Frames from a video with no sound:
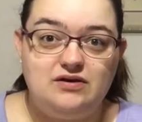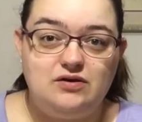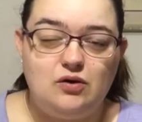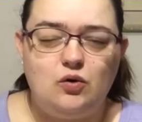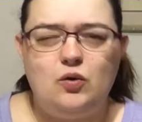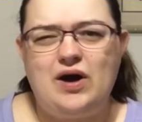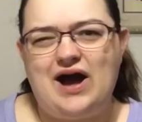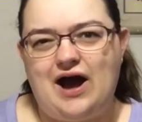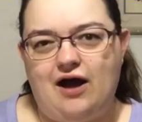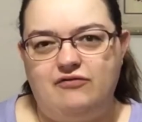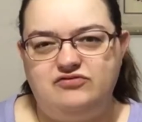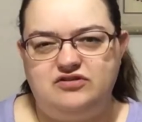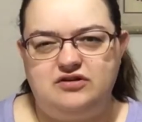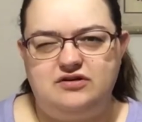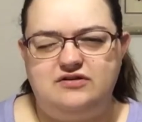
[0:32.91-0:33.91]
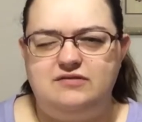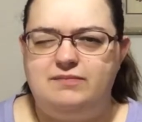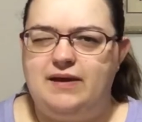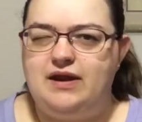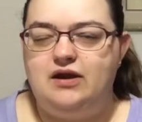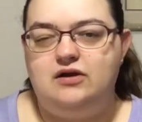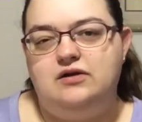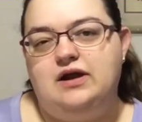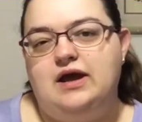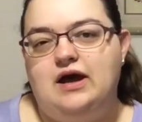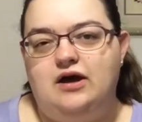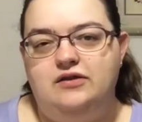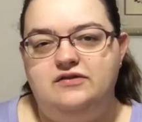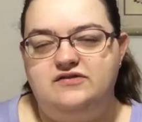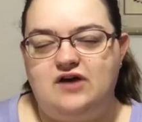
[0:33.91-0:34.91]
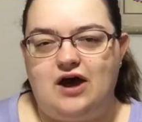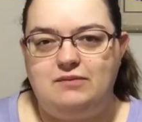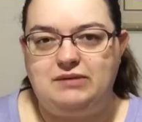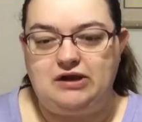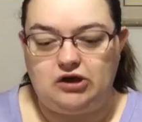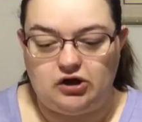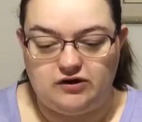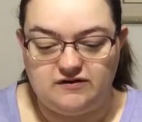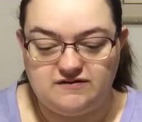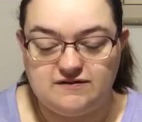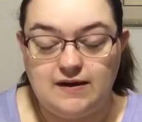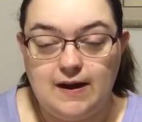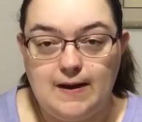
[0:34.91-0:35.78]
or after, depending on how the timing goes.